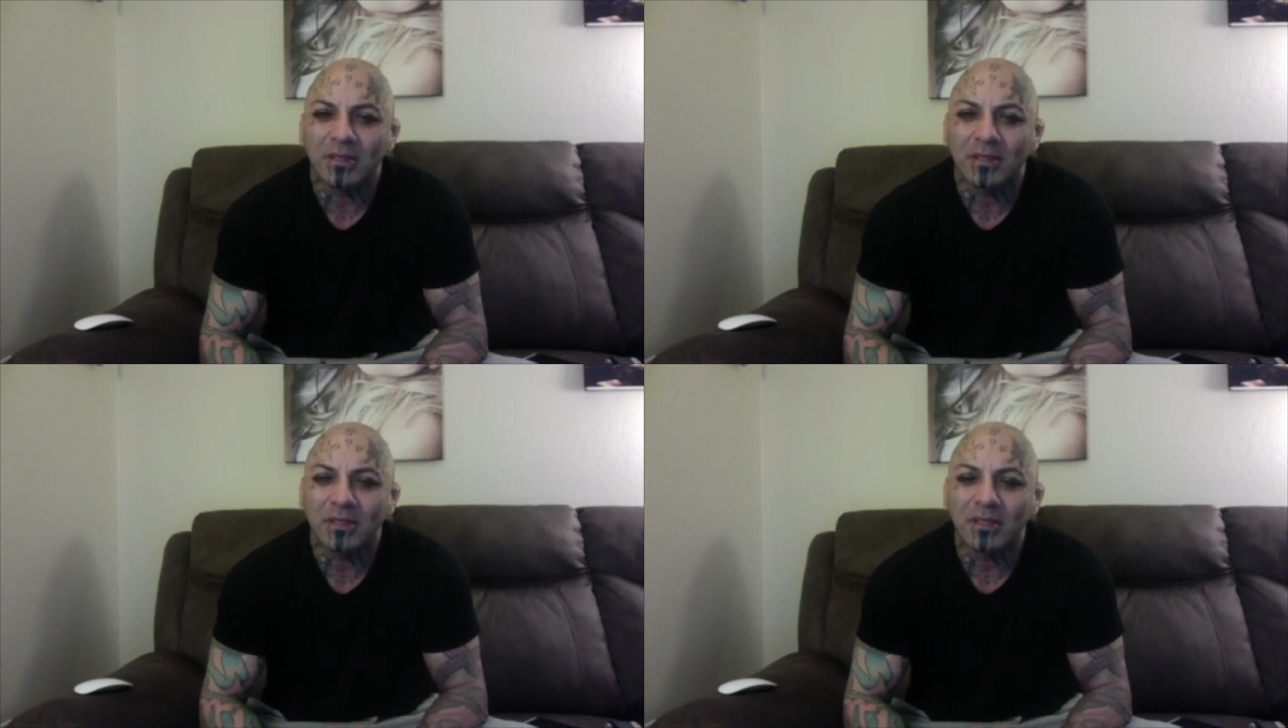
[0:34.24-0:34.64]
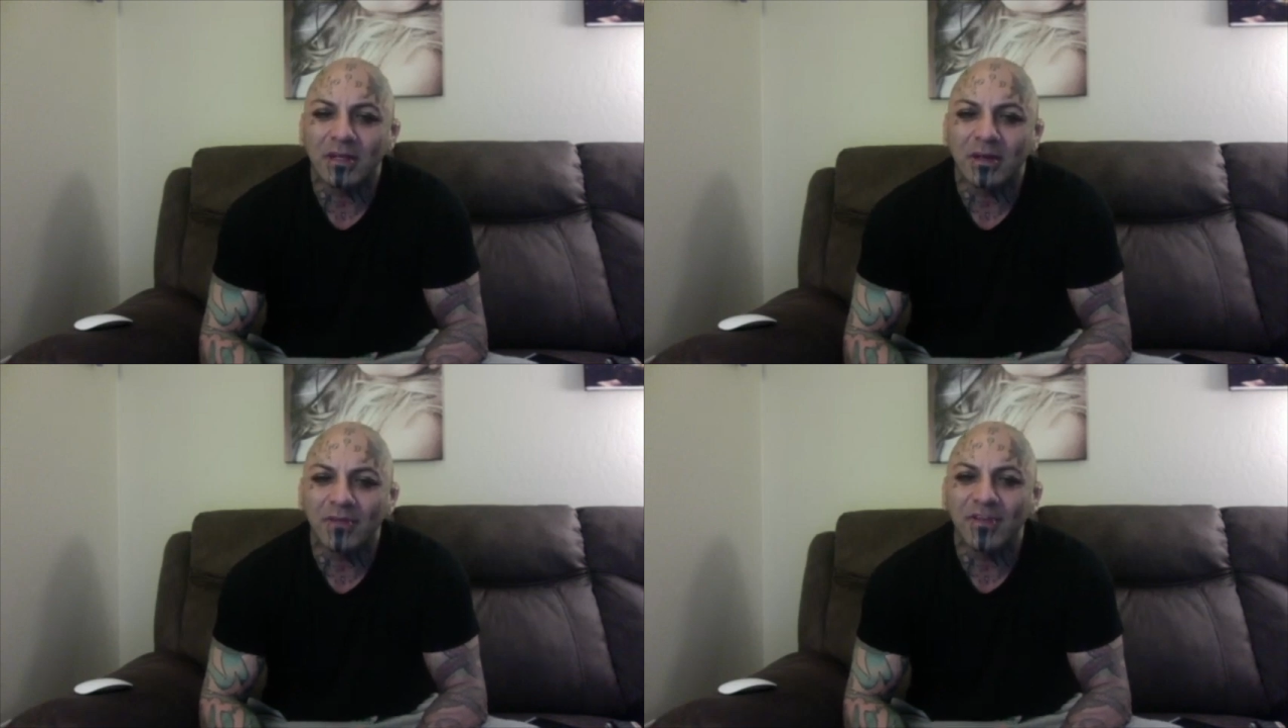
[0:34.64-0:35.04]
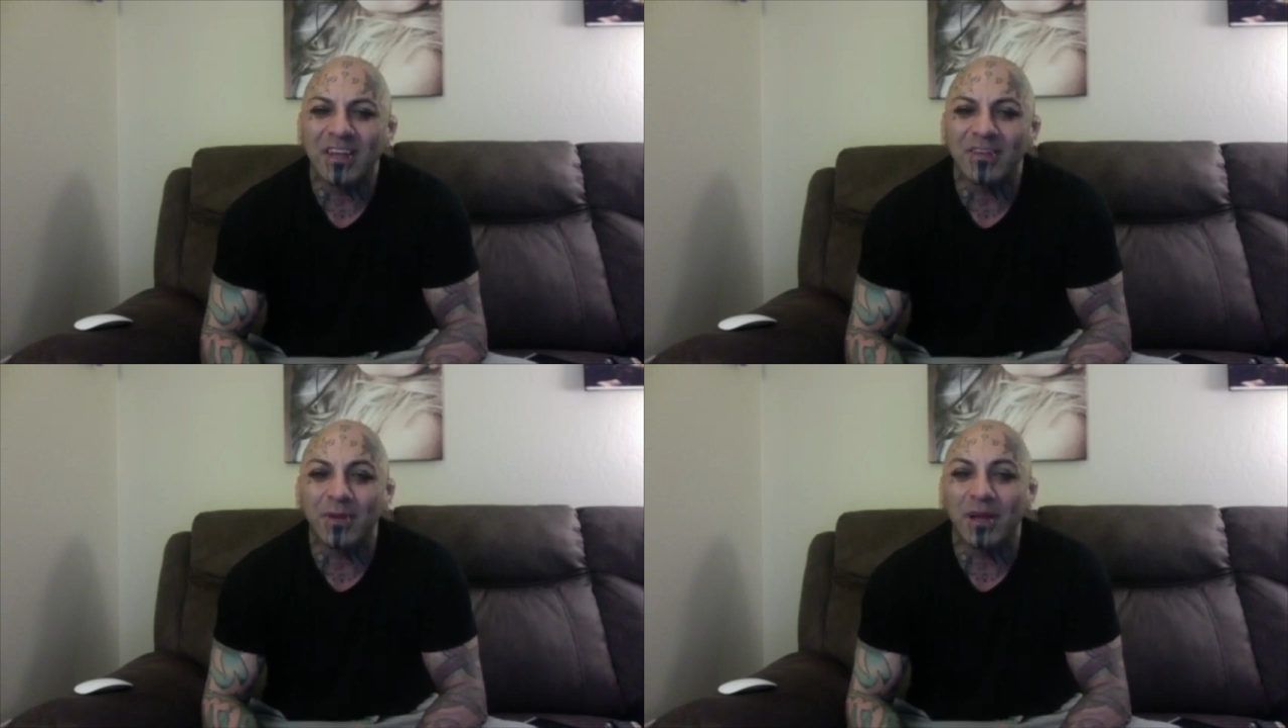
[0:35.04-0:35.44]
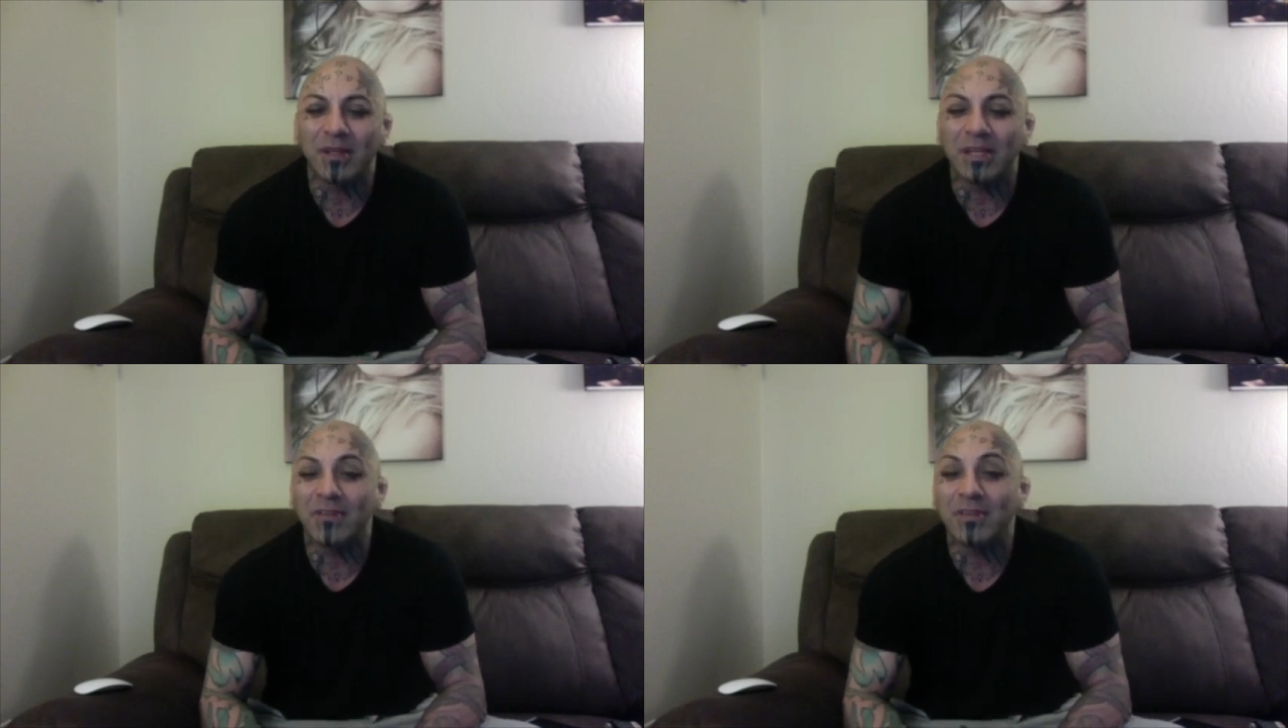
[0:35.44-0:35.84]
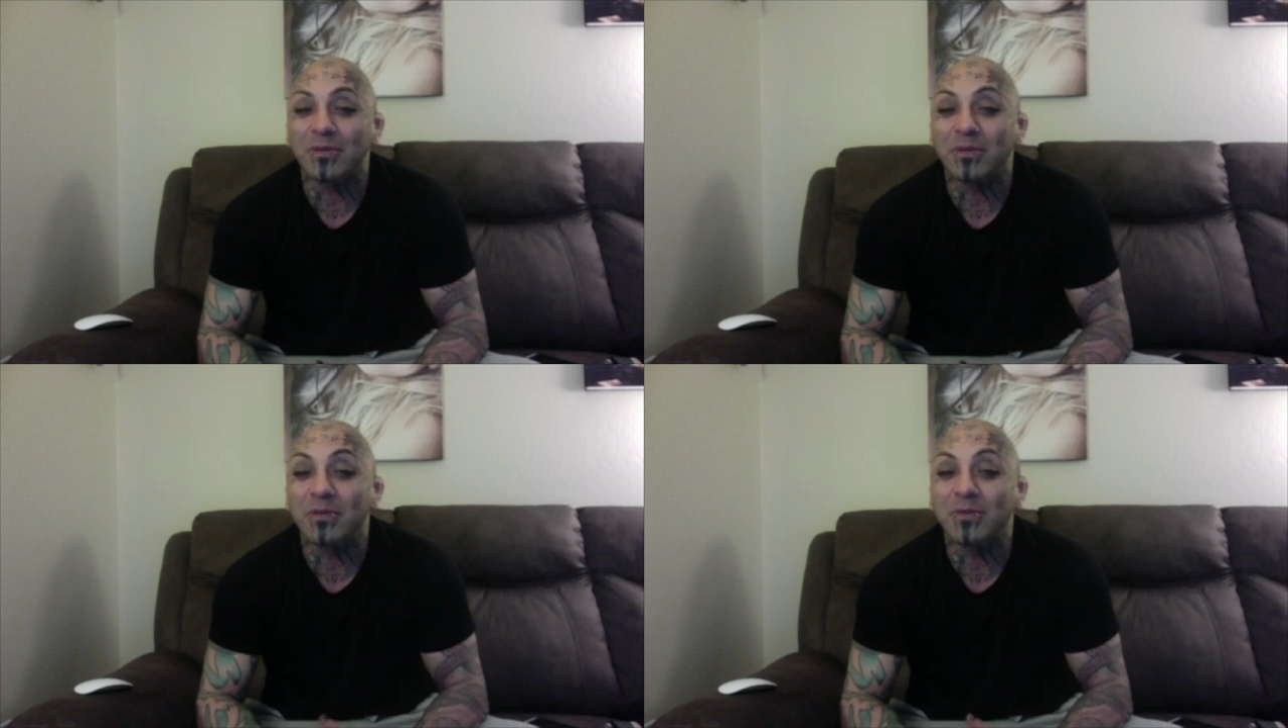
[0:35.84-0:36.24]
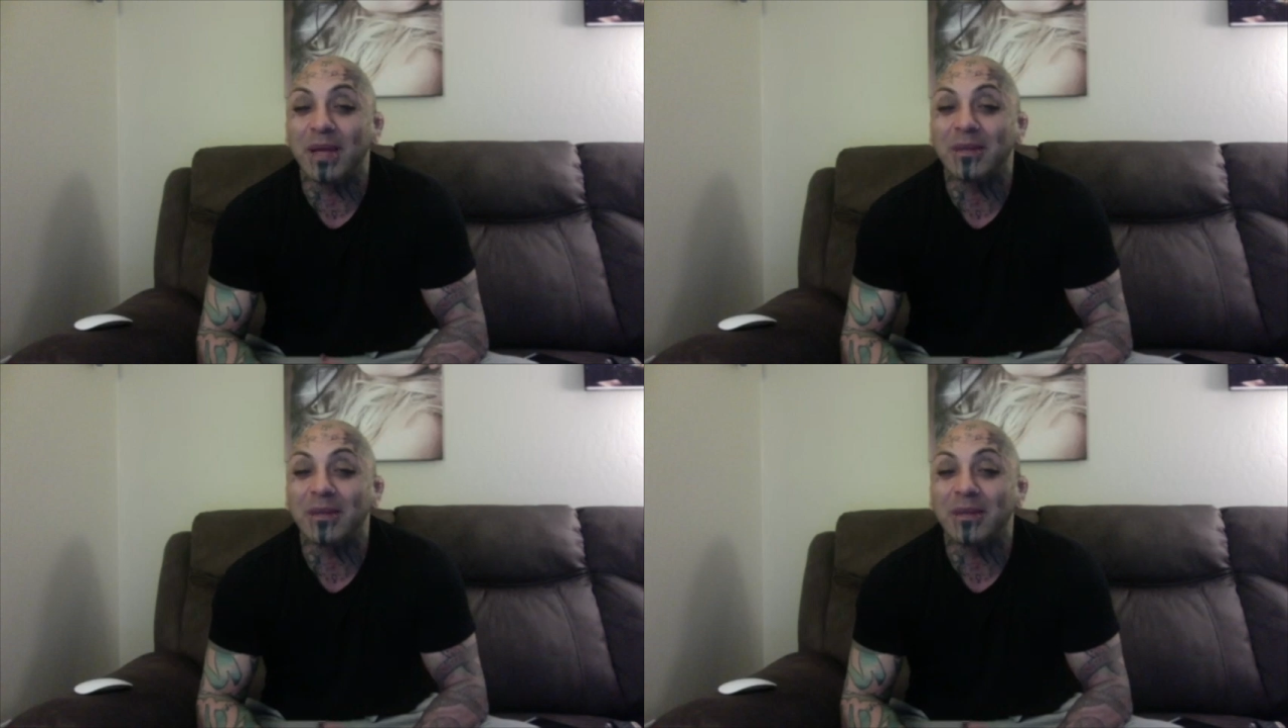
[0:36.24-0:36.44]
You know, in fact, you're probably not even doing too bad